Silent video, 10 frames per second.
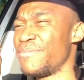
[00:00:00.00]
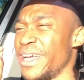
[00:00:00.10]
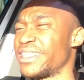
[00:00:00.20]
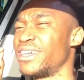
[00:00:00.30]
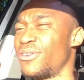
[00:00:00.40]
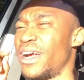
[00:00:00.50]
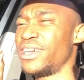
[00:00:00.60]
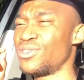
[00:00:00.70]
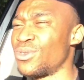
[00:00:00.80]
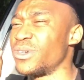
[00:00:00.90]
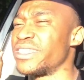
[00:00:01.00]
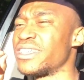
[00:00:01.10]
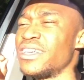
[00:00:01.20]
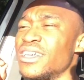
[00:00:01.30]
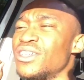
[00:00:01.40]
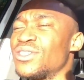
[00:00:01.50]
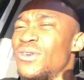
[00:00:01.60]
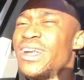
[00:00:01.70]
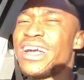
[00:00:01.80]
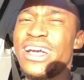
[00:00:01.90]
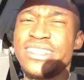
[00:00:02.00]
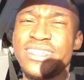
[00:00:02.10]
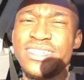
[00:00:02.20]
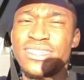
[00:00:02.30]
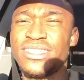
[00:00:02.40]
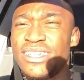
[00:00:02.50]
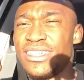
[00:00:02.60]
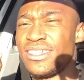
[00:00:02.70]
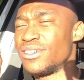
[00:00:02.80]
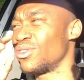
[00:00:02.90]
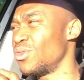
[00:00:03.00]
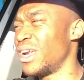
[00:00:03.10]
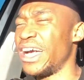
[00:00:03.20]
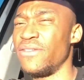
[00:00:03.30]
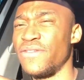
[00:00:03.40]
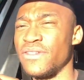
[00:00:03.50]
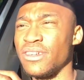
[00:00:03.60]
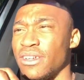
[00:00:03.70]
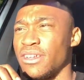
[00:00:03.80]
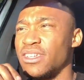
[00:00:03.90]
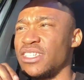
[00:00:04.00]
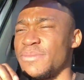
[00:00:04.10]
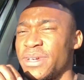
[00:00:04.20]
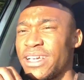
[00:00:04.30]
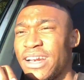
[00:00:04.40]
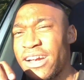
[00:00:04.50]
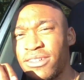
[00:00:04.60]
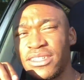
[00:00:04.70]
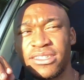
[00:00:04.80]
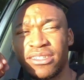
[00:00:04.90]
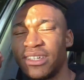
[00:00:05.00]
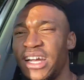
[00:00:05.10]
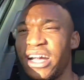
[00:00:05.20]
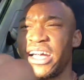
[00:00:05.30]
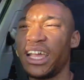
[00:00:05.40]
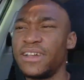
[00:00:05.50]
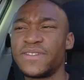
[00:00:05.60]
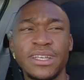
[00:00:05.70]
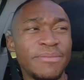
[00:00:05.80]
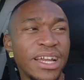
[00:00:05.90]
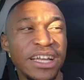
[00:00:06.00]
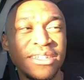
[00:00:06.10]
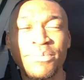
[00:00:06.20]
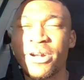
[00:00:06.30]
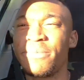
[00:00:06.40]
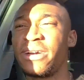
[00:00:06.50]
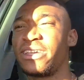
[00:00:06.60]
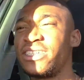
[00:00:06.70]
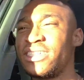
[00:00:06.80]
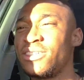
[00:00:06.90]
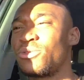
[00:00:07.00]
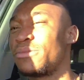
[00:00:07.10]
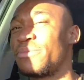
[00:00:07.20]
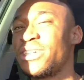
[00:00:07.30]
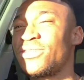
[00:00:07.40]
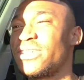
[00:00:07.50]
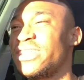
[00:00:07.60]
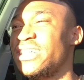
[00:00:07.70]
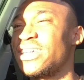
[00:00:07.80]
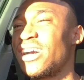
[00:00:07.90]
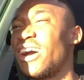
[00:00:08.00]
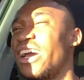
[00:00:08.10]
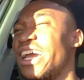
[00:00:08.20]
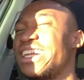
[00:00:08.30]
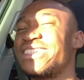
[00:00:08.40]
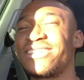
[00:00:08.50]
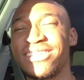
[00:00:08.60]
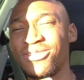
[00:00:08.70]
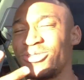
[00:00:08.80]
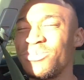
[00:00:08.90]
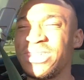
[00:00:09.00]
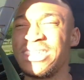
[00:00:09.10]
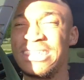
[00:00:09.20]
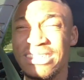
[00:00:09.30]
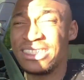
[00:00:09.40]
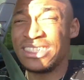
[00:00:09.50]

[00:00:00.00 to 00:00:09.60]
make the right choice. So like I suggested, go Life, spec it out, have some nice proper equipment on the car, and it will be